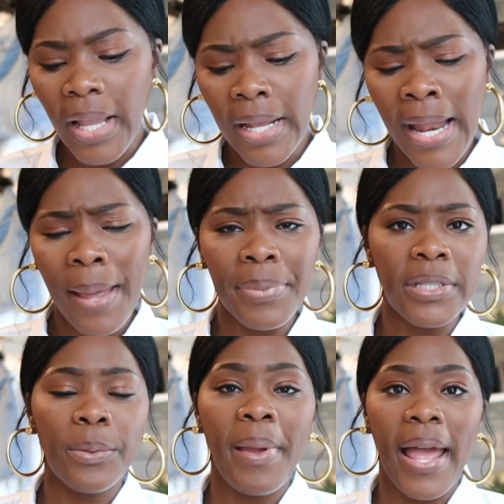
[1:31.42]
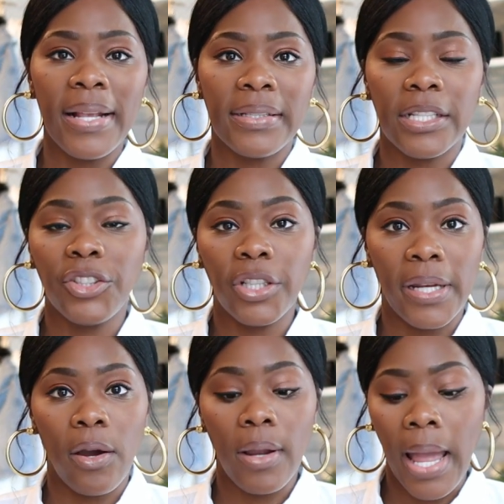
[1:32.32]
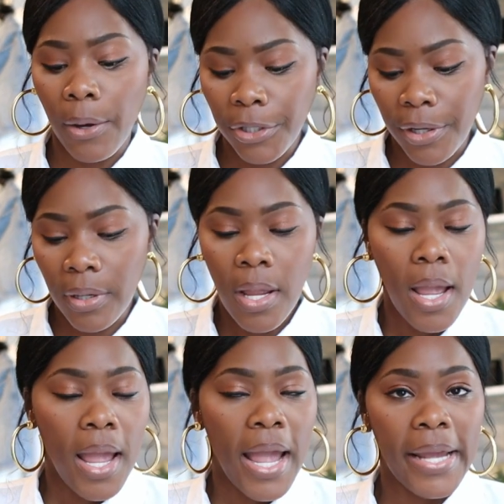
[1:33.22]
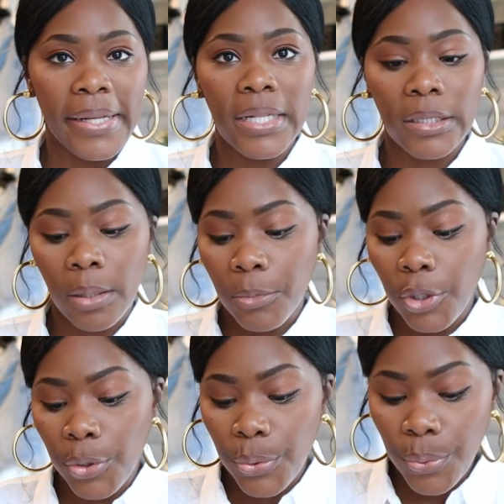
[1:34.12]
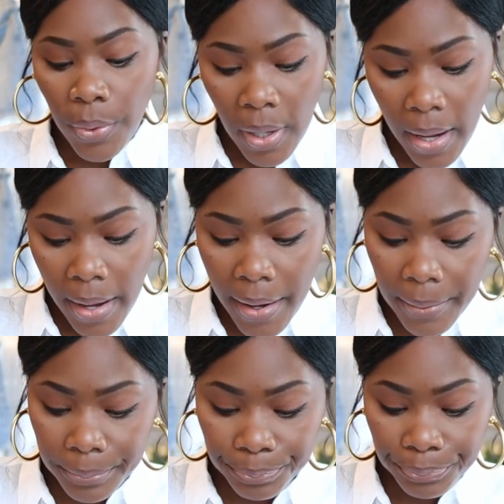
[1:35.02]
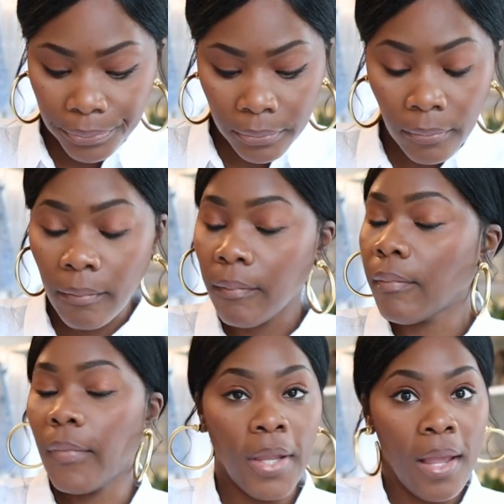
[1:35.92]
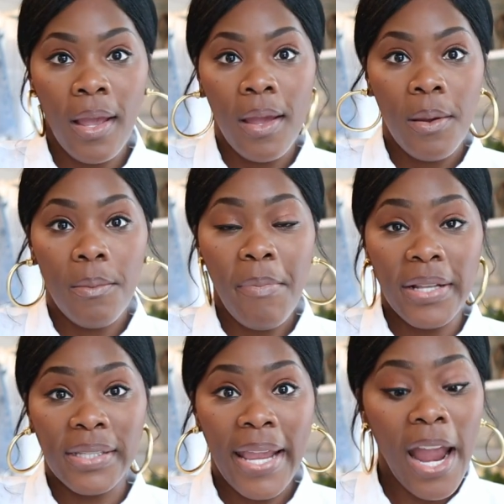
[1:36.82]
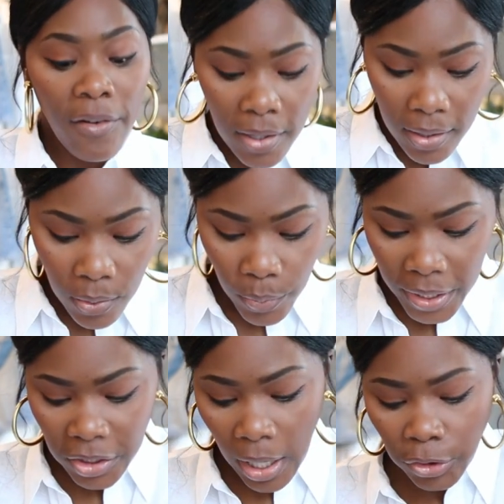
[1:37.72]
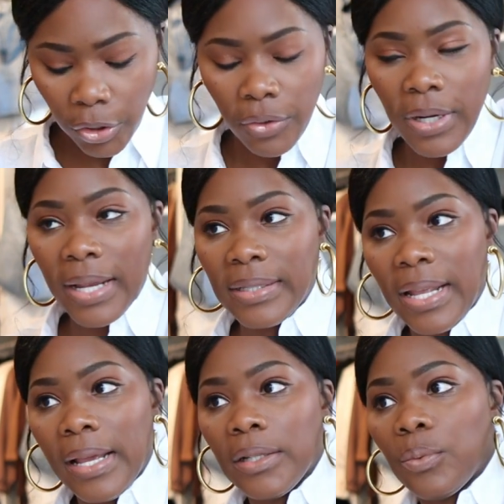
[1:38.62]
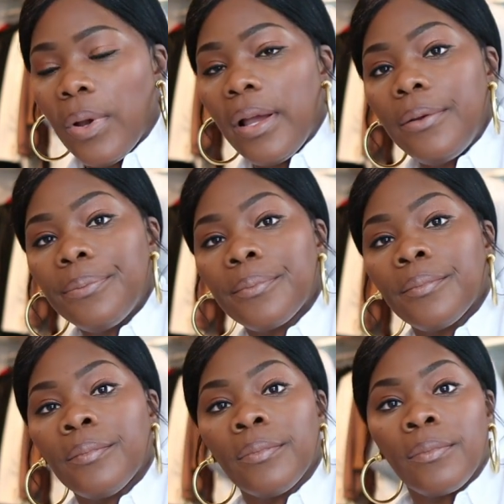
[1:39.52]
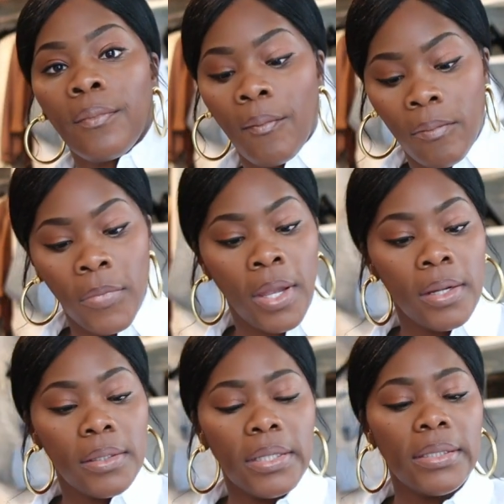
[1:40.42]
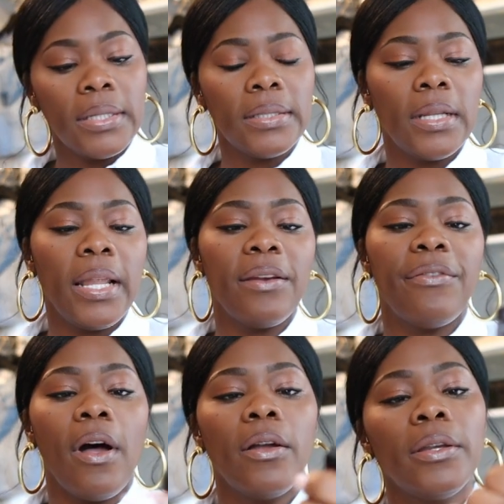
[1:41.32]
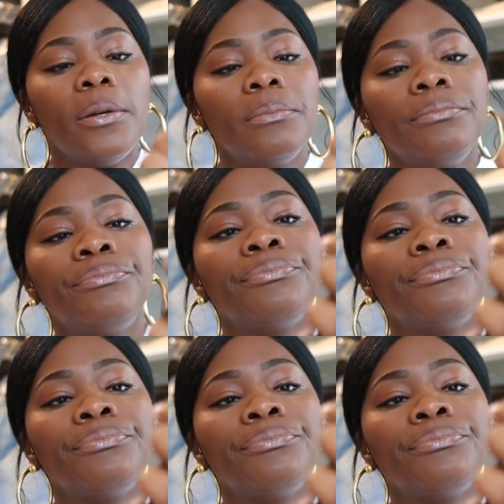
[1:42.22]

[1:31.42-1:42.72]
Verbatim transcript: and happened to pass the Chanel counter. I needed some new um, mascara, which I'll show you guys that as well. This is the Le Volume.